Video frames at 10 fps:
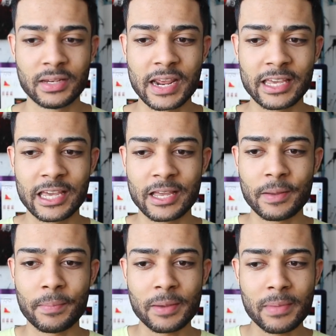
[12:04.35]
take
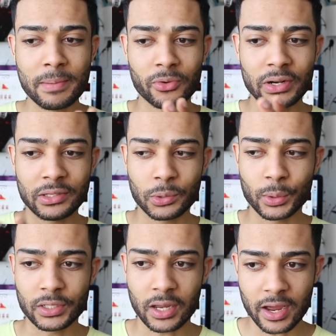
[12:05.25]
it, my memory
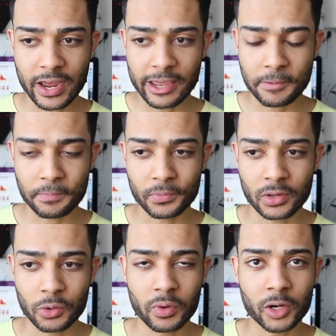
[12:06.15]
to a time
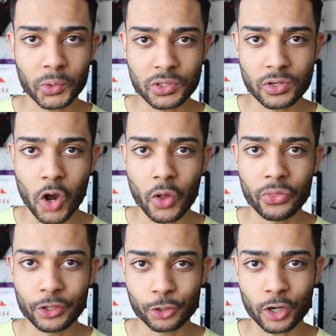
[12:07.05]
where I wasn't
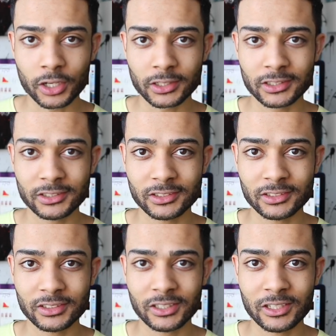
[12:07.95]
on the drug,
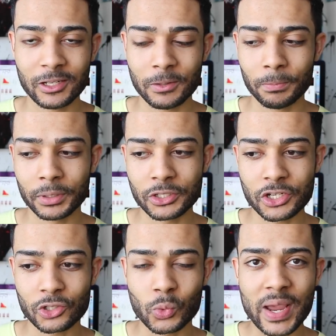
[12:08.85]
but
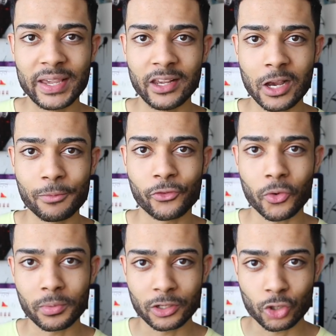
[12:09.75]
just waking up
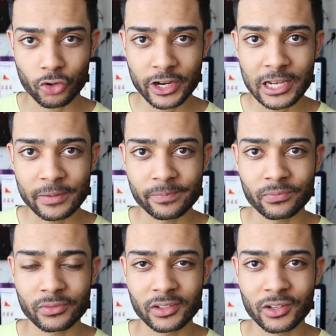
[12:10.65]
from a
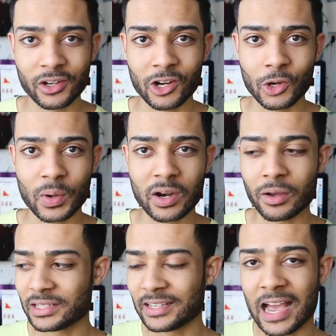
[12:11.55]
dream where
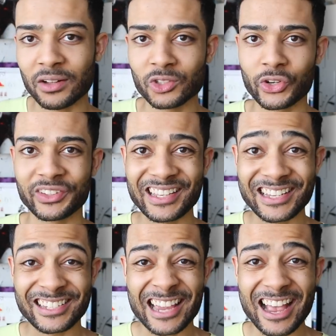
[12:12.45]
I was encountering the
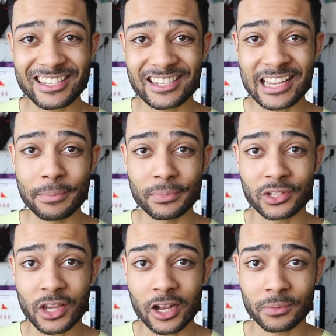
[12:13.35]
exact same
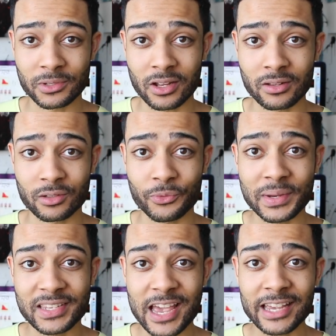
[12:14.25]
circumstance of
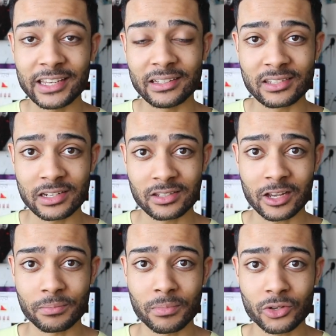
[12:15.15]
me taking
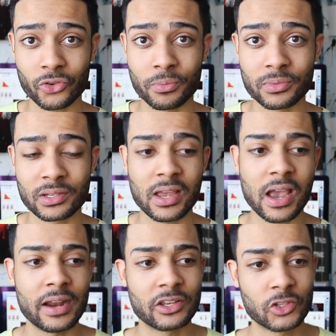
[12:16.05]
psilocybin mushrooms
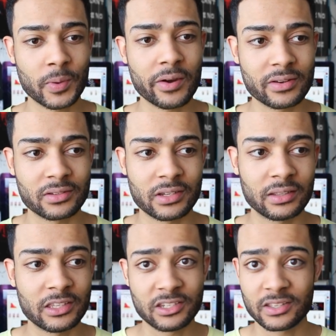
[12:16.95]
and
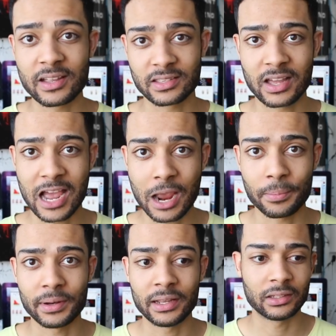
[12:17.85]
experiencing these things that are
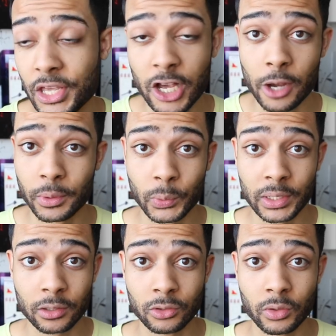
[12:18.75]
happening. The guy with the
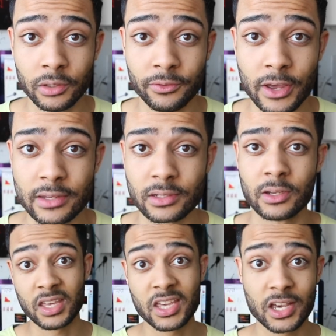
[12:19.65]
weird contorted
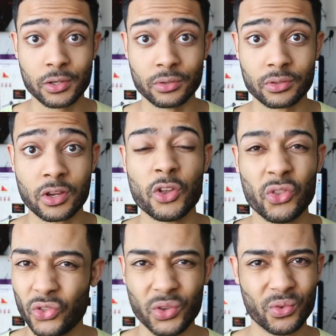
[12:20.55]
face, the giggles,
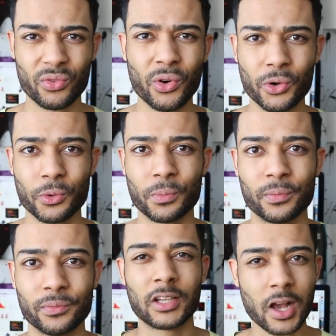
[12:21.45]
the
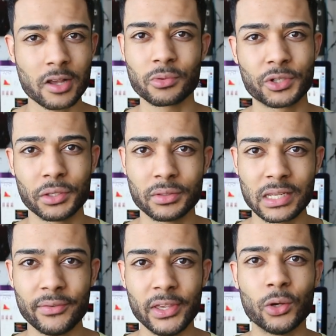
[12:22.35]
room, the guy I was watching on
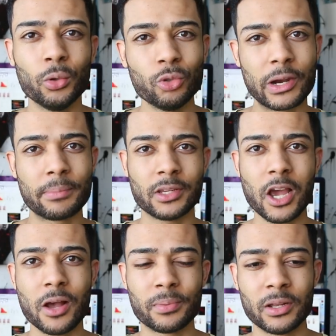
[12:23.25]
TV, all dreamt
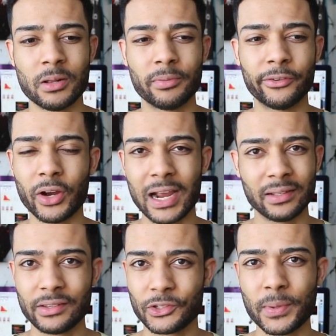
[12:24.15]
up before I
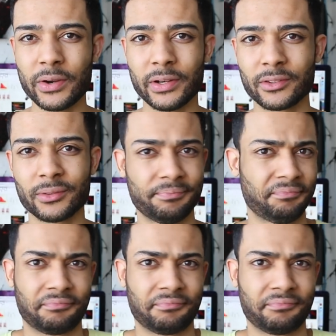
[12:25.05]
had the experience.